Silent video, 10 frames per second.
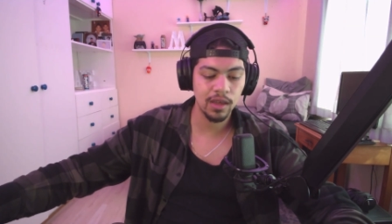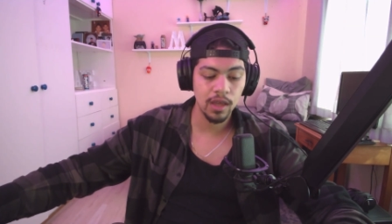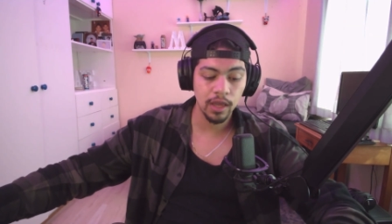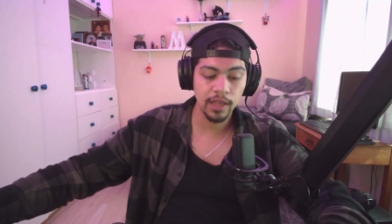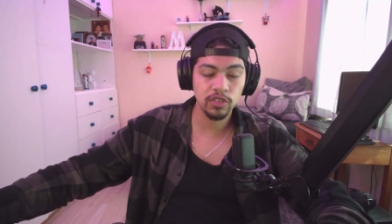
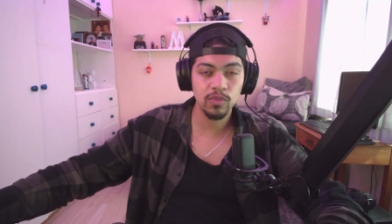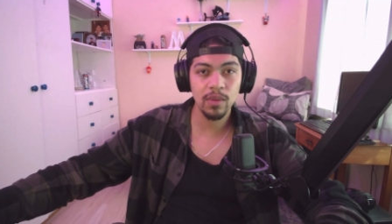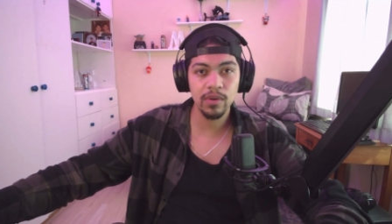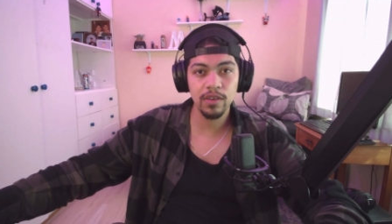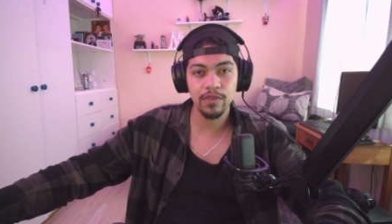guys,
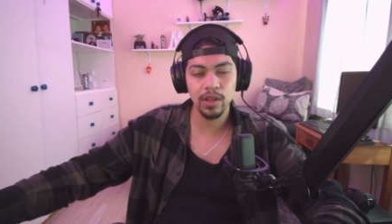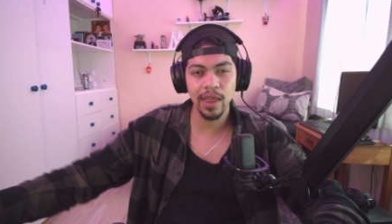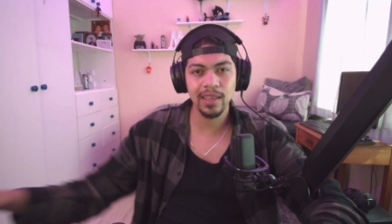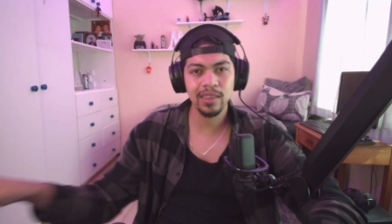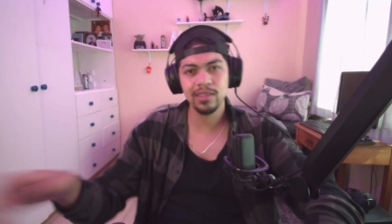remember, if you
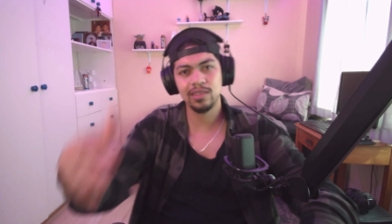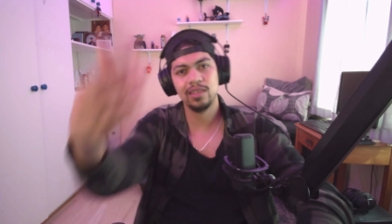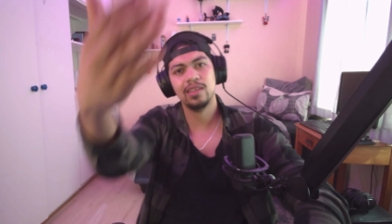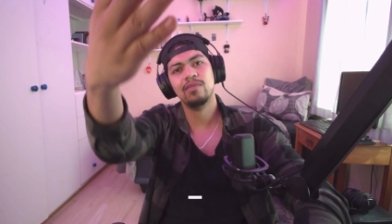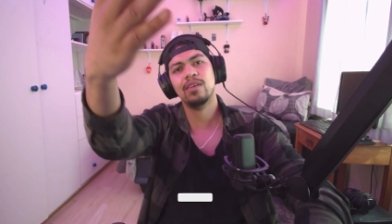like this,
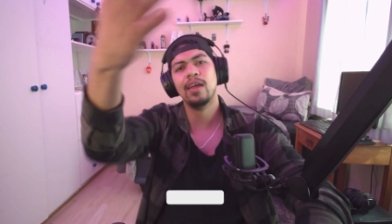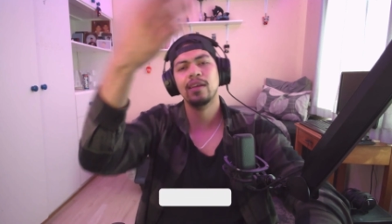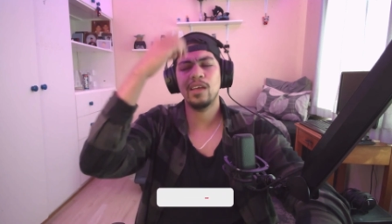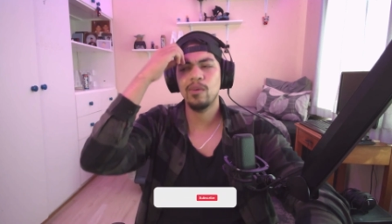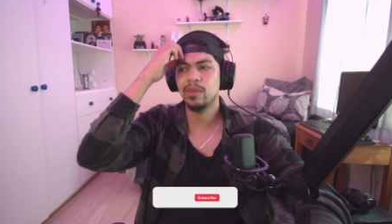then leave a
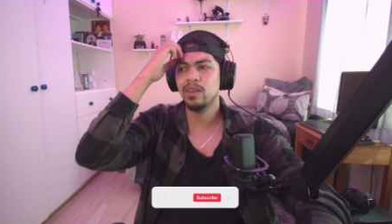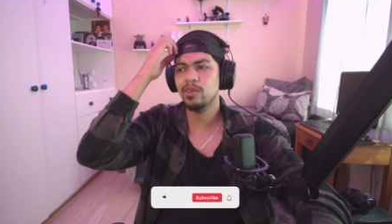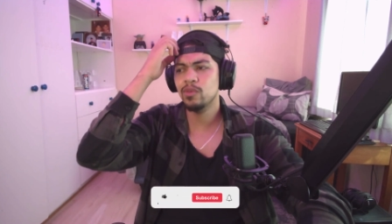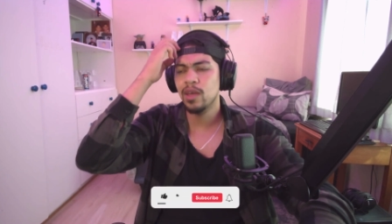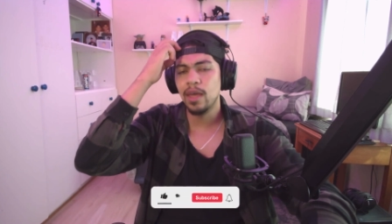like down
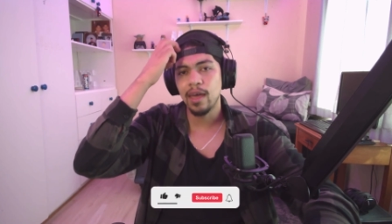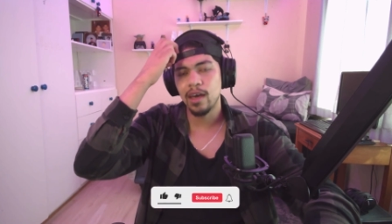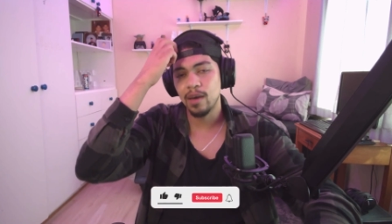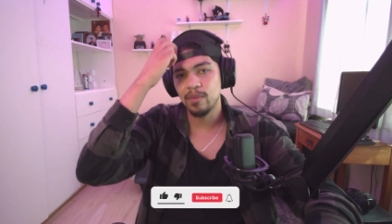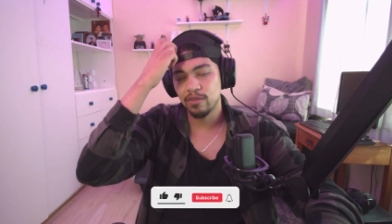below.
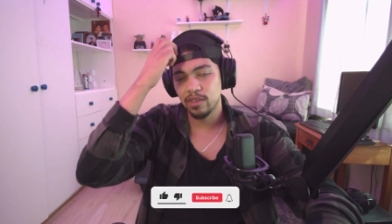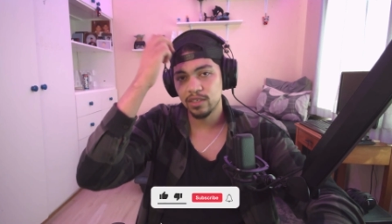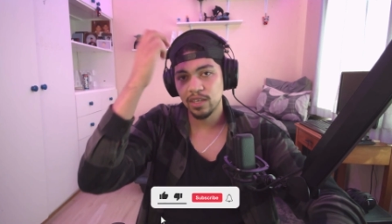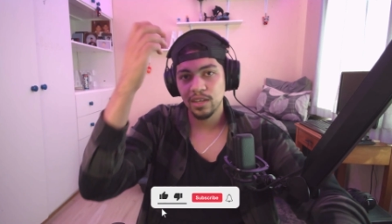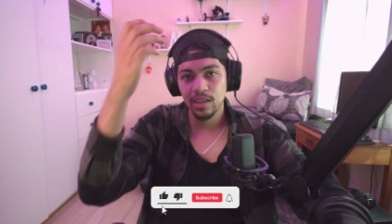If there's
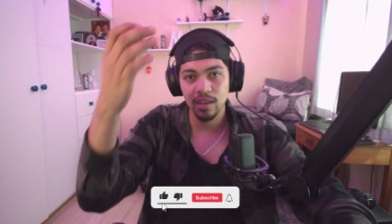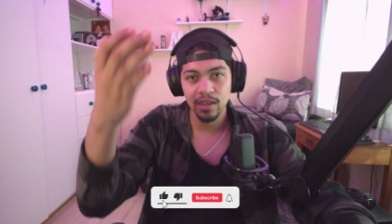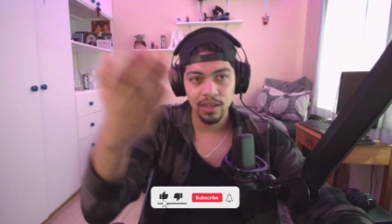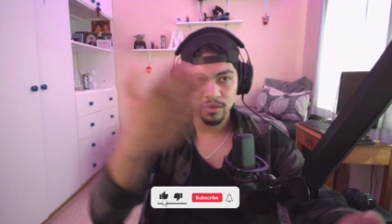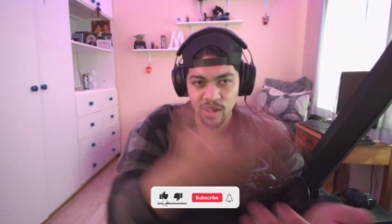
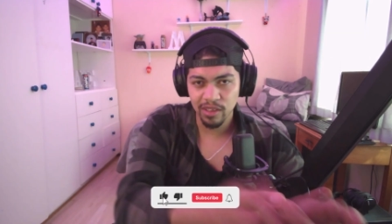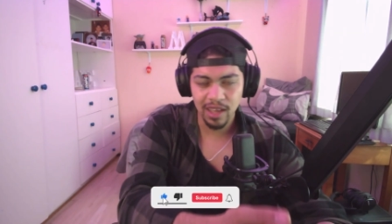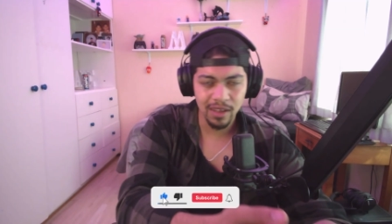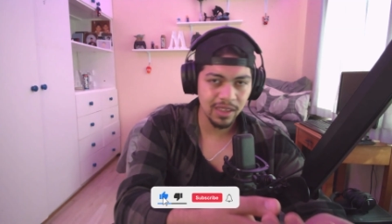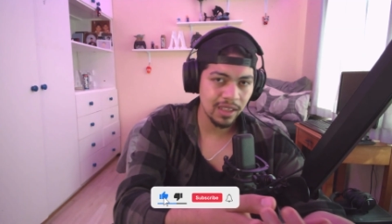any, while you're
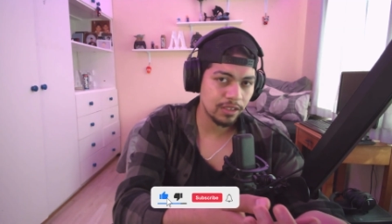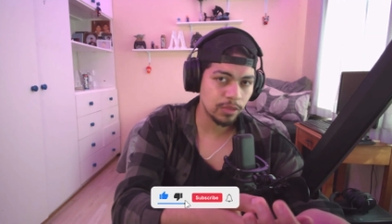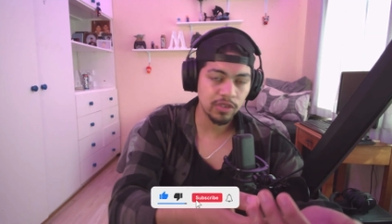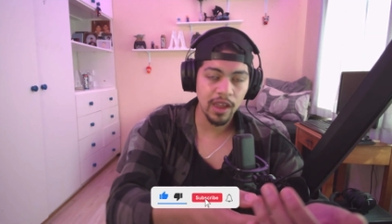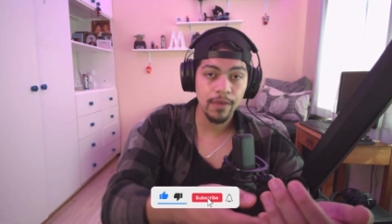down there,
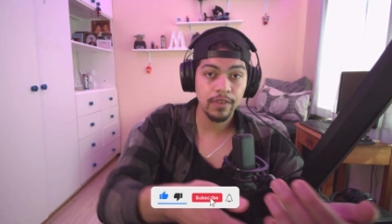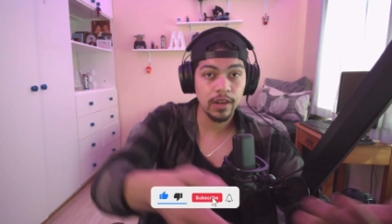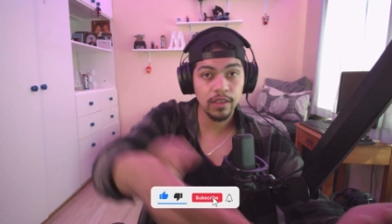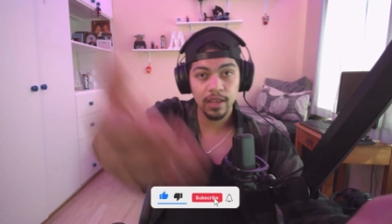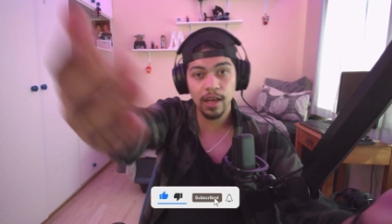subscribe. If there's
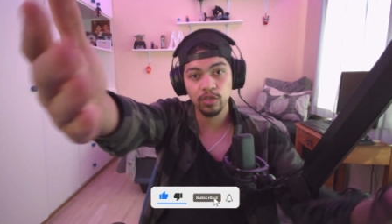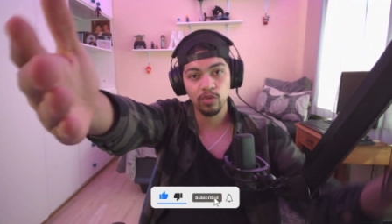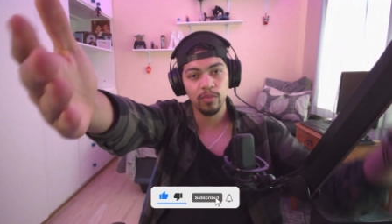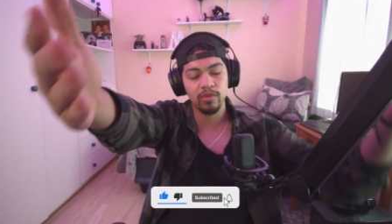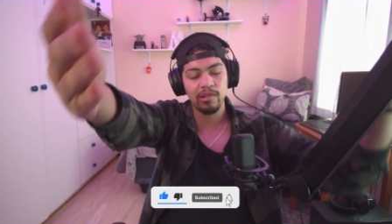anything else you
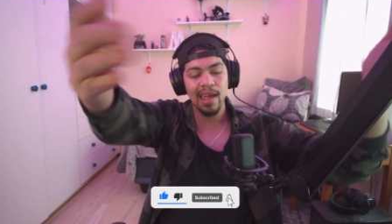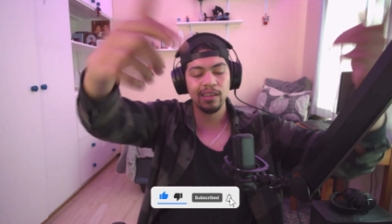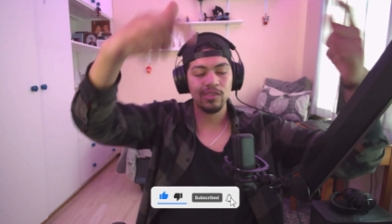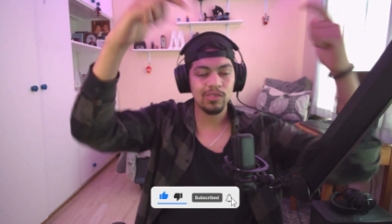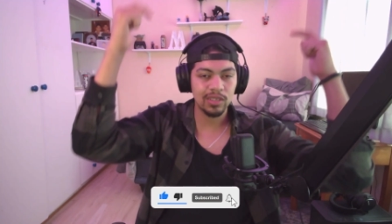want me to
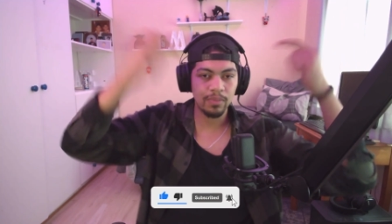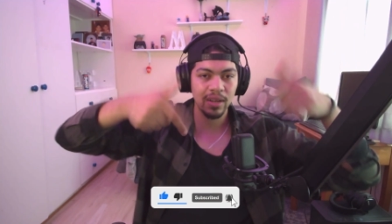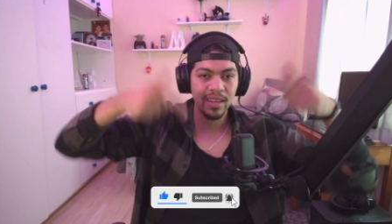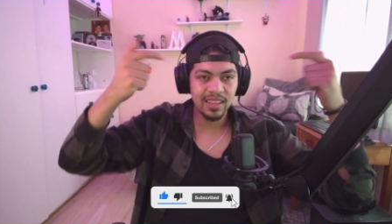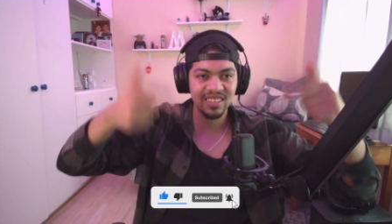react to, there's a
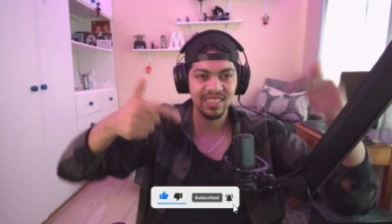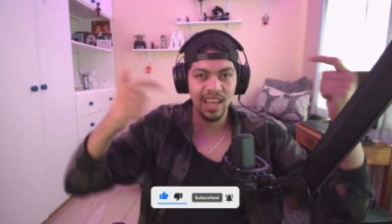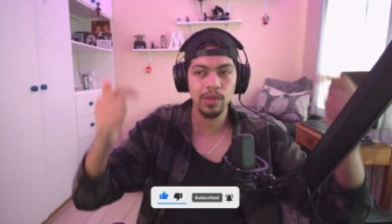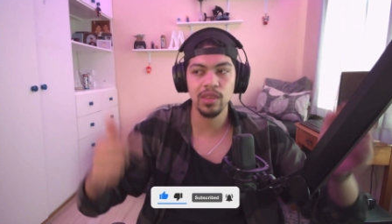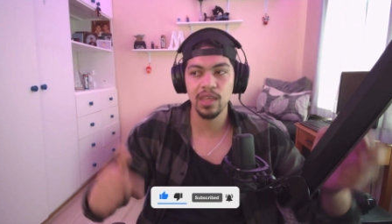playlist
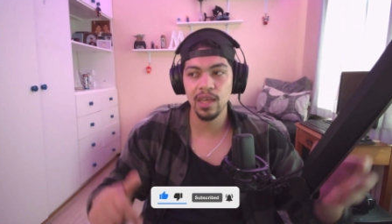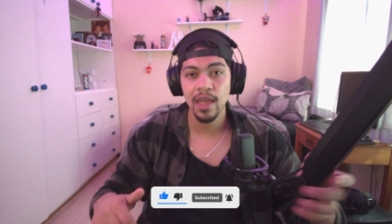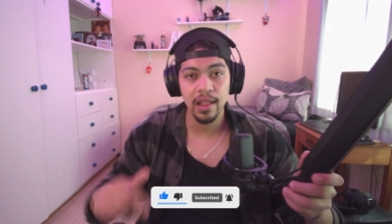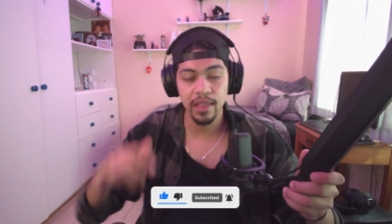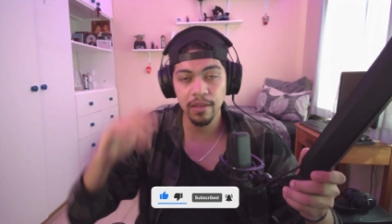down there.
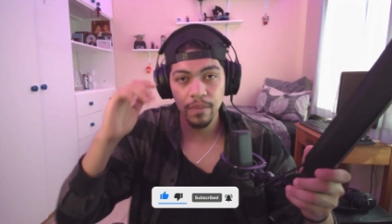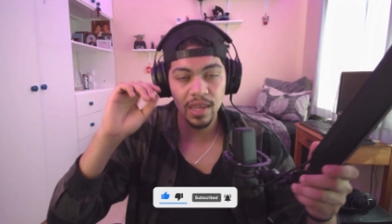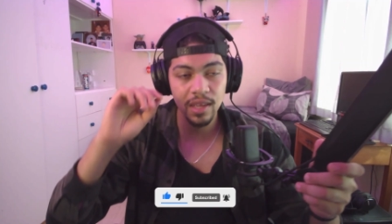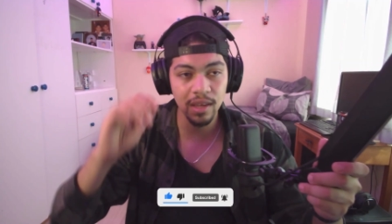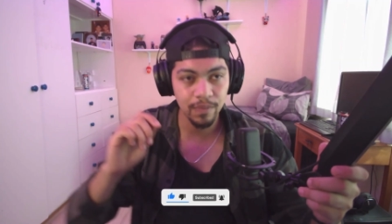Let
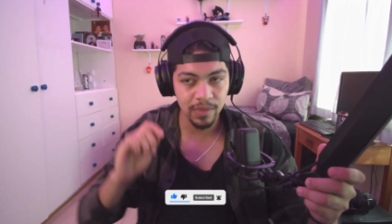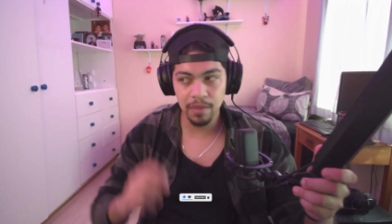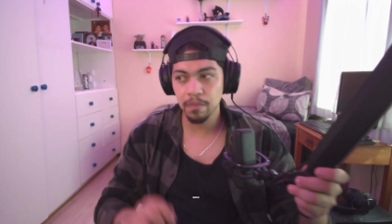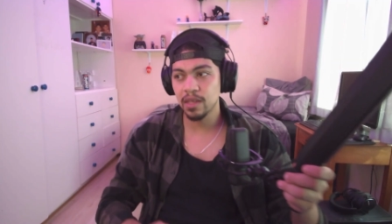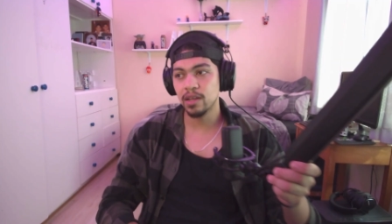
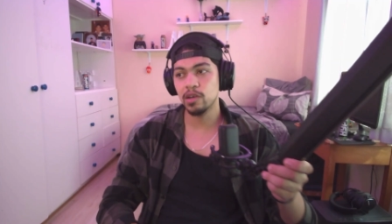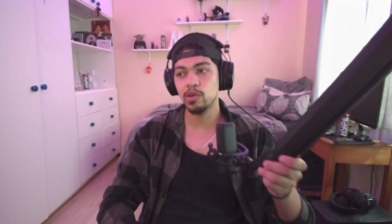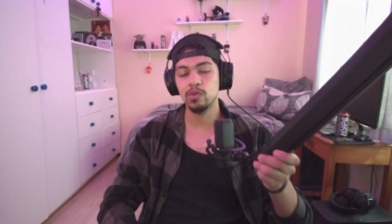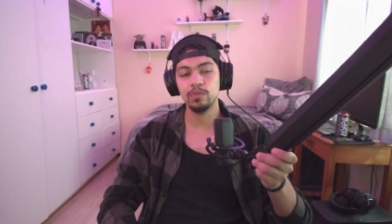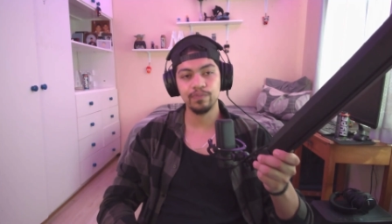me
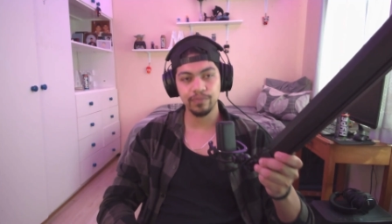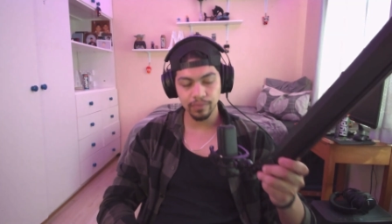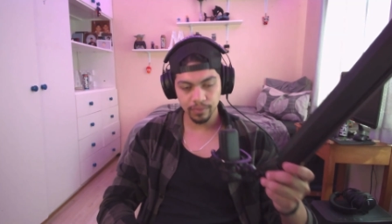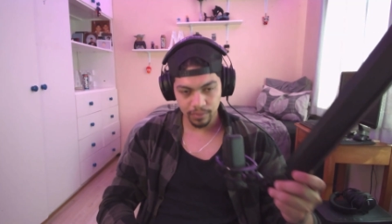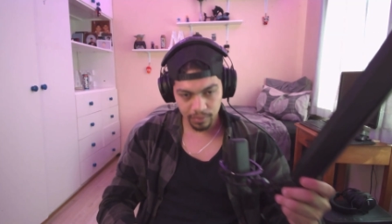know.
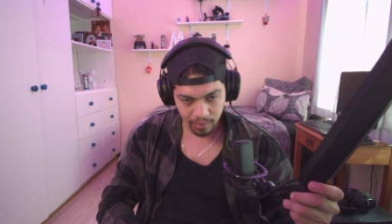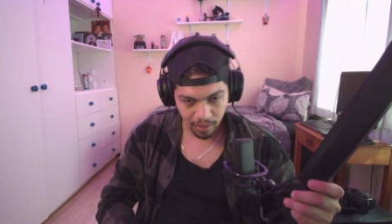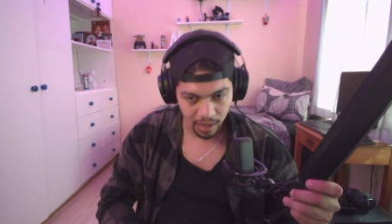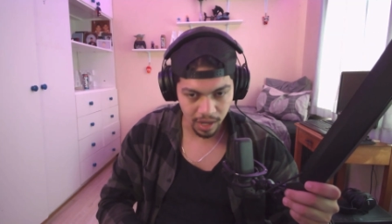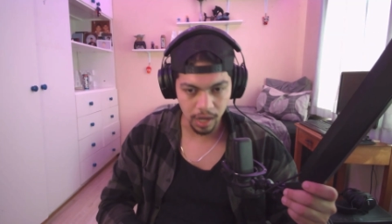
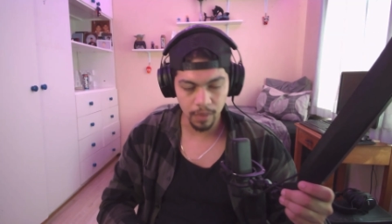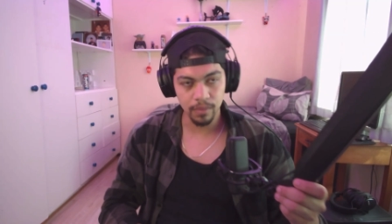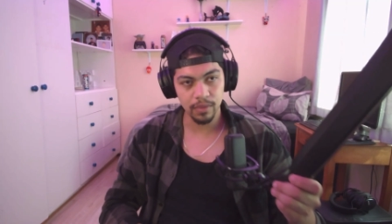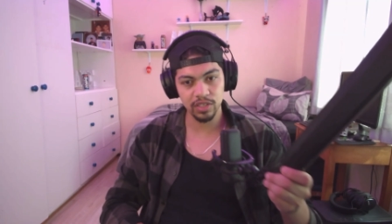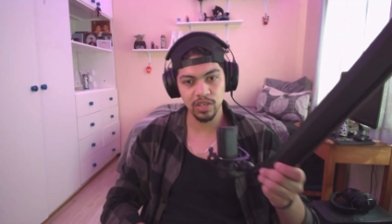I'll say in